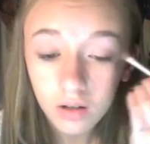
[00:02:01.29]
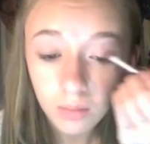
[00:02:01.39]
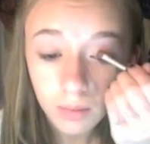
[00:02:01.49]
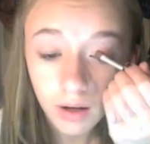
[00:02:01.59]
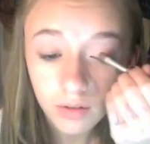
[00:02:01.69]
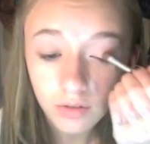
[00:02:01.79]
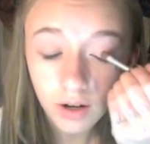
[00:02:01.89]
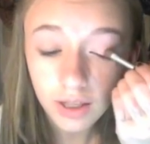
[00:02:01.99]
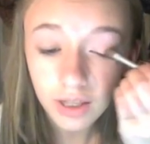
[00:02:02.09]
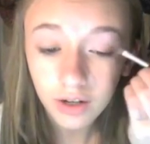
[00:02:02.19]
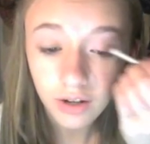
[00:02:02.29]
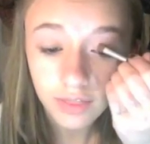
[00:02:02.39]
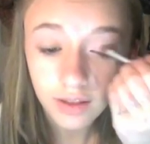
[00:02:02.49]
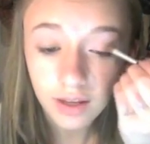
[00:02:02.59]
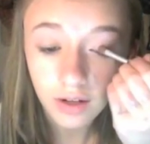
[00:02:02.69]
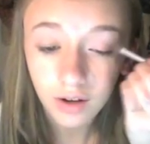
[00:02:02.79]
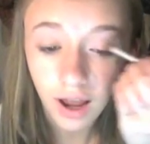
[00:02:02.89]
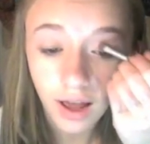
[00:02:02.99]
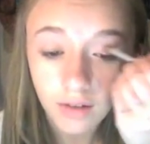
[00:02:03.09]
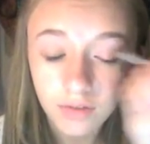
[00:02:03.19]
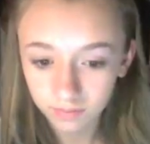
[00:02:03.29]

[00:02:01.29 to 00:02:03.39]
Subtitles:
about right here in the inner half.